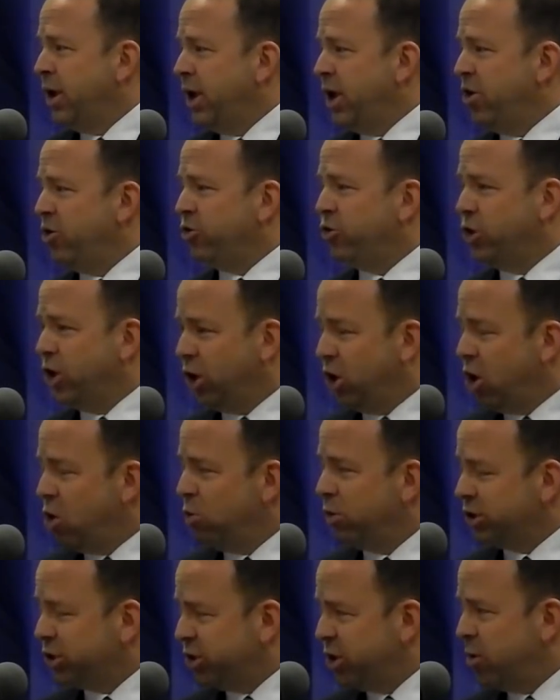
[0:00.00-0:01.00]
is the
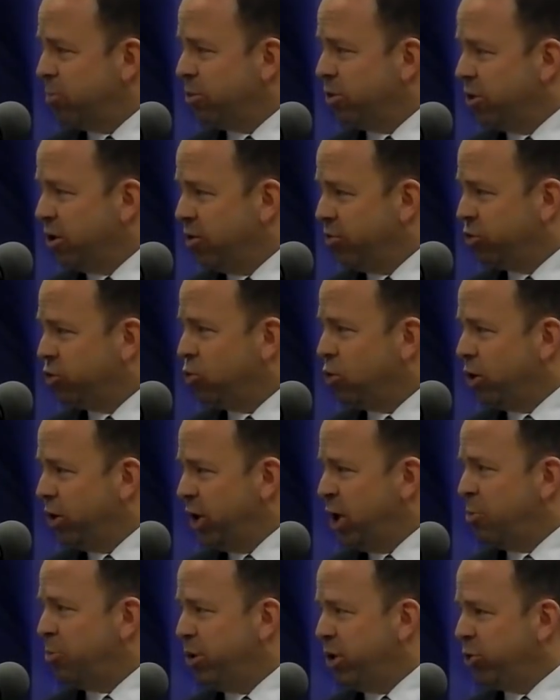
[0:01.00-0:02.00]
lowest number of
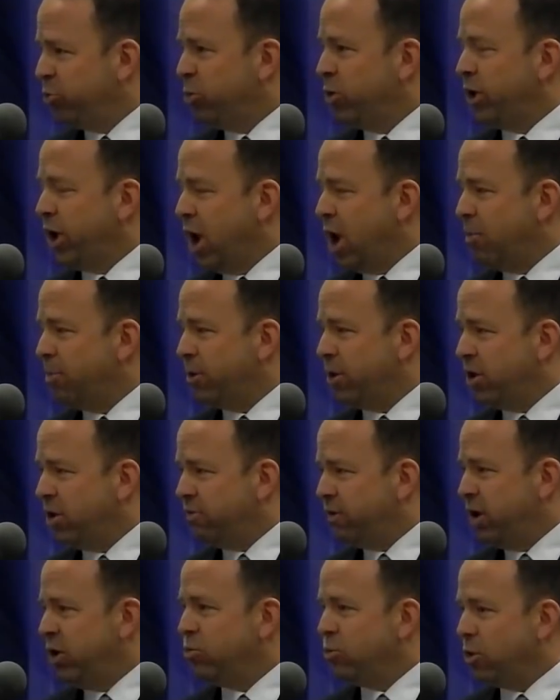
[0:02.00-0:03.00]
sworn deputies per capita
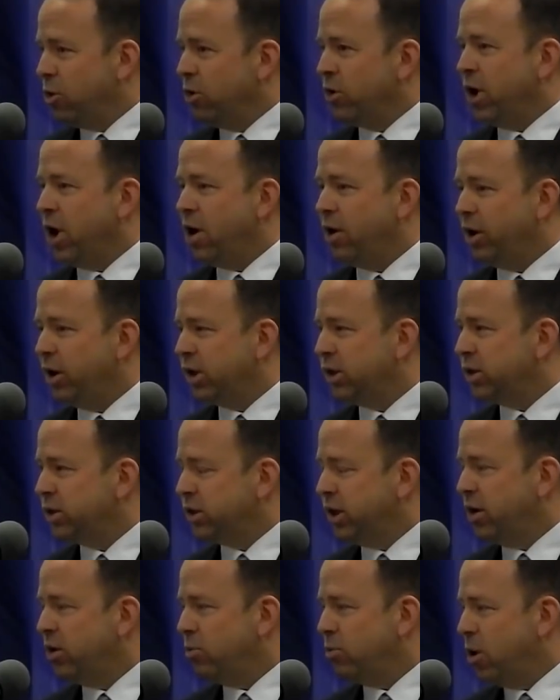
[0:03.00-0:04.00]
of any rural county in the
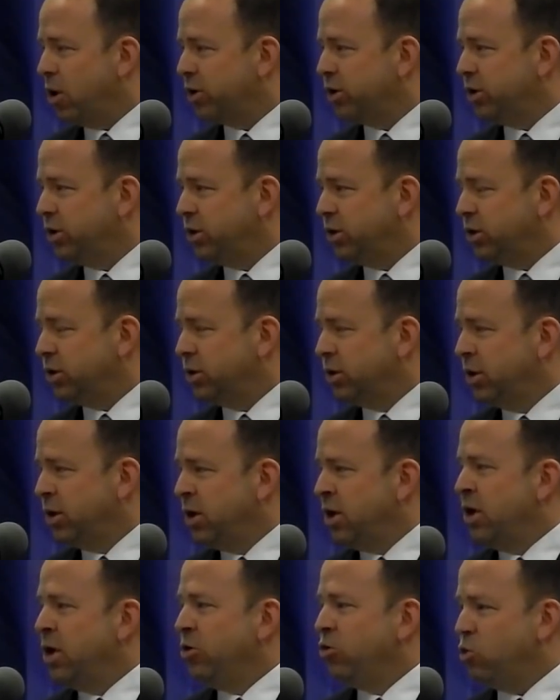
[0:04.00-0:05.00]
state of Washington.
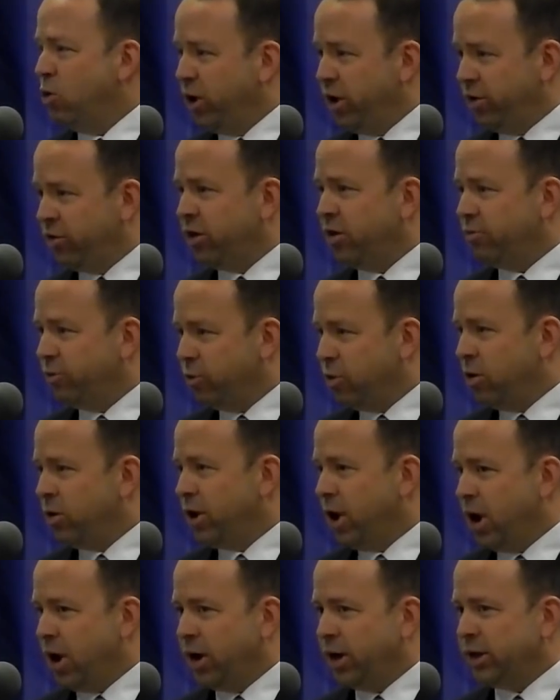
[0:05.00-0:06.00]
27
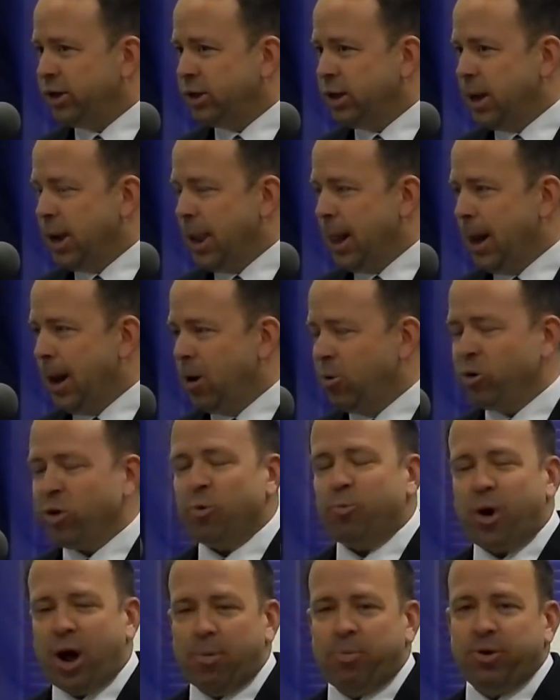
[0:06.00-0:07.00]
rural counties with
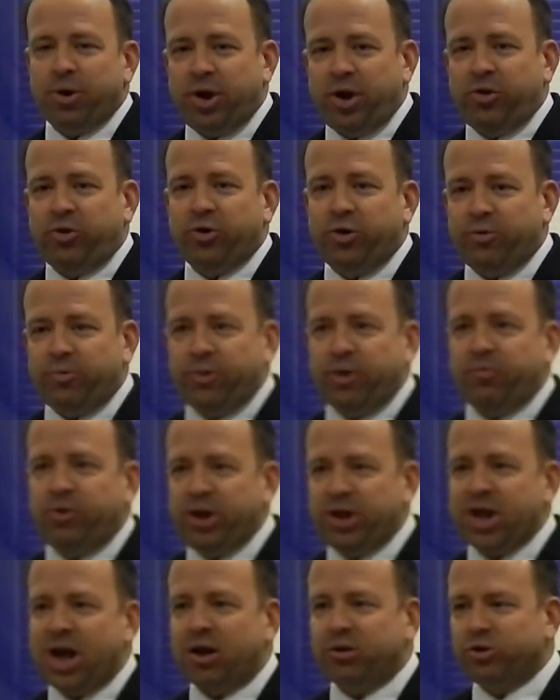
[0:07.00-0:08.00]
a population of
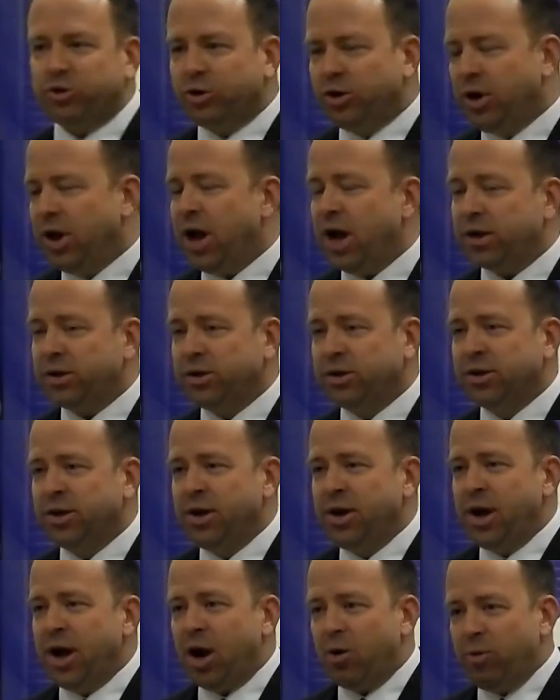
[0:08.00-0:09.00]
50,000 or less,
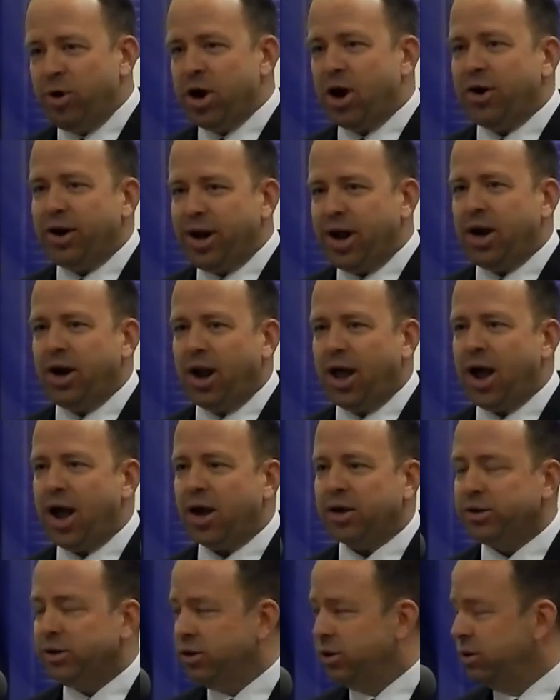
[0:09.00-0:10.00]
and we are dead
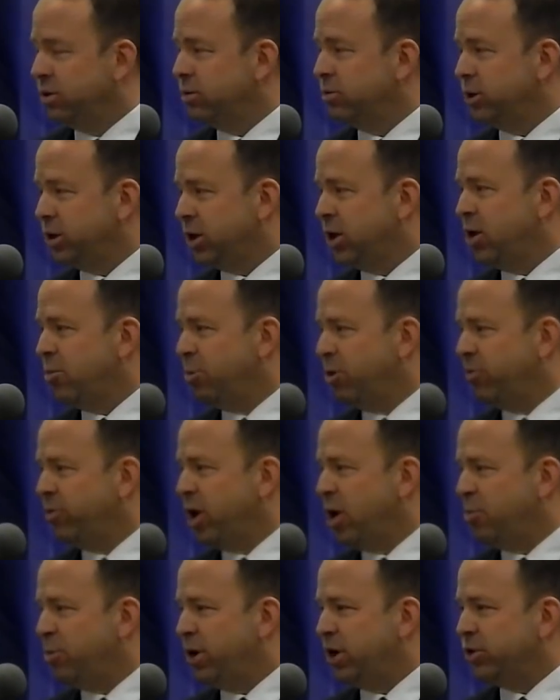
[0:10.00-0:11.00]
last with the number of
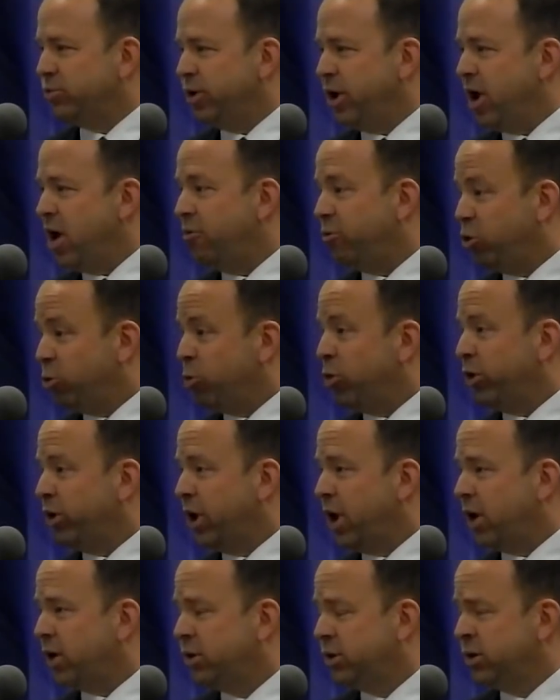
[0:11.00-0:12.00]
deputies we have to
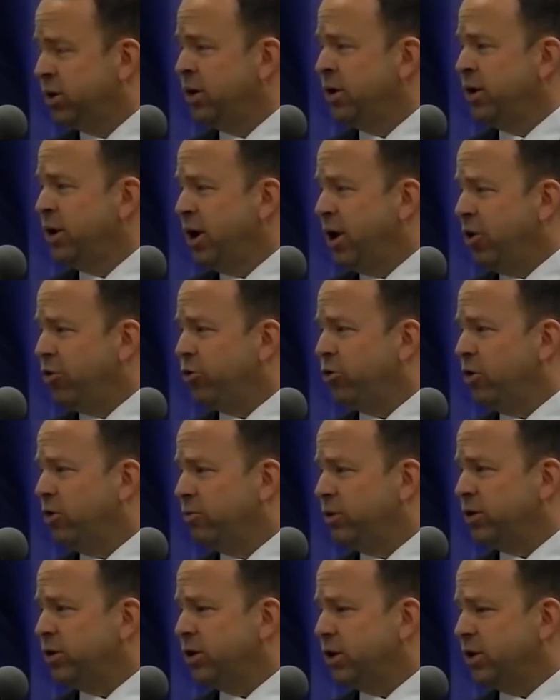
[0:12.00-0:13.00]
protect and
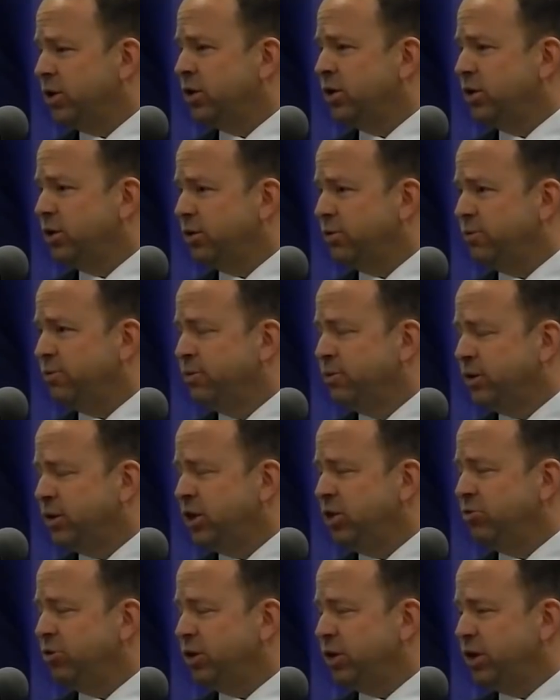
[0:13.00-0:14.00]
serve the citizens of
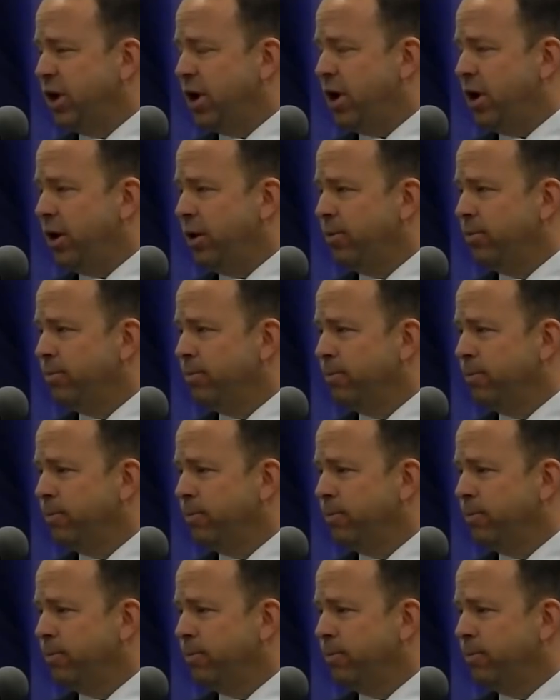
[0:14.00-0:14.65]
Stevens County.